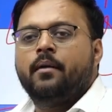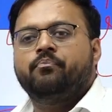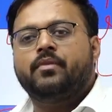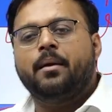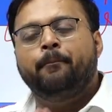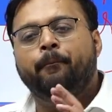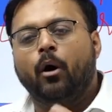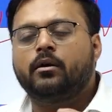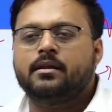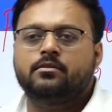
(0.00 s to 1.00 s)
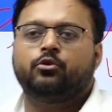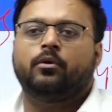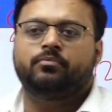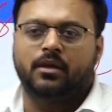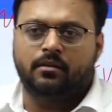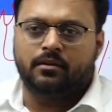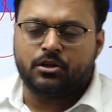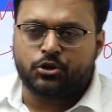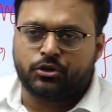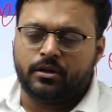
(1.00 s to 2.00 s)
the importance of these
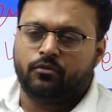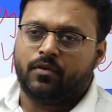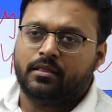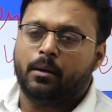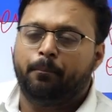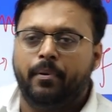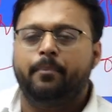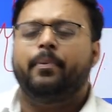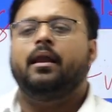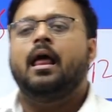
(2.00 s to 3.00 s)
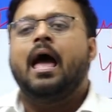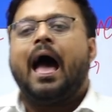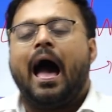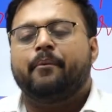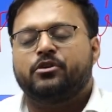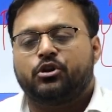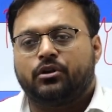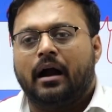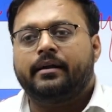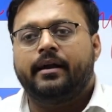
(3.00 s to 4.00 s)
industries when the people have
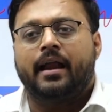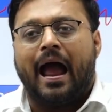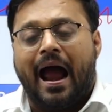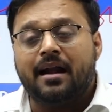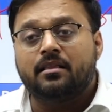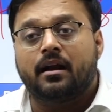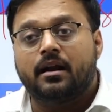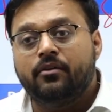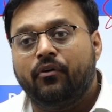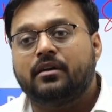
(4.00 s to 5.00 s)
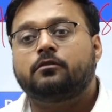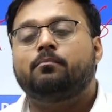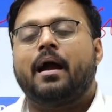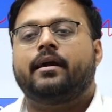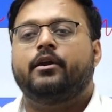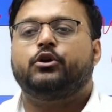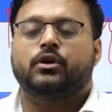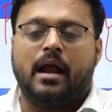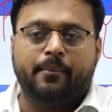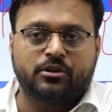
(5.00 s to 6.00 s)
started and the reverse migration
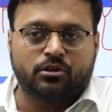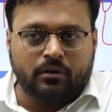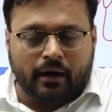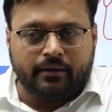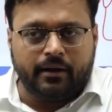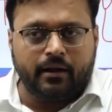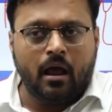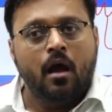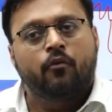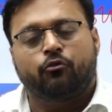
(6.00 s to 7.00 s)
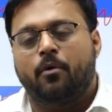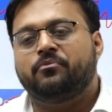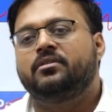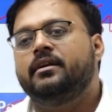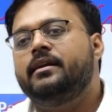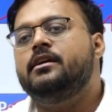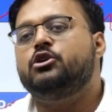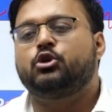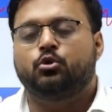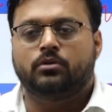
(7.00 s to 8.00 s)
have started from
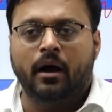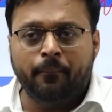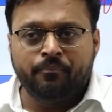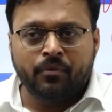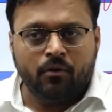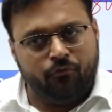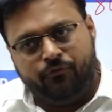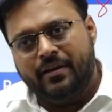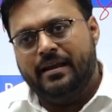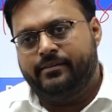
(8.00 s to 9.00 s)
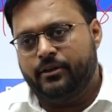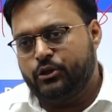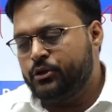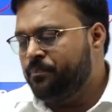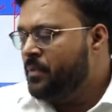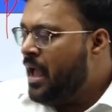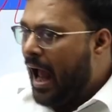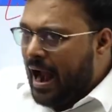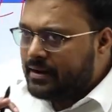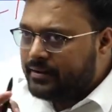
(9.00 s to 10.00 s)
cities to the villages.
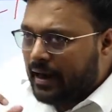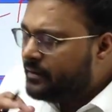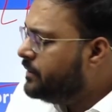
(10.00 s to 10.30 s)
At that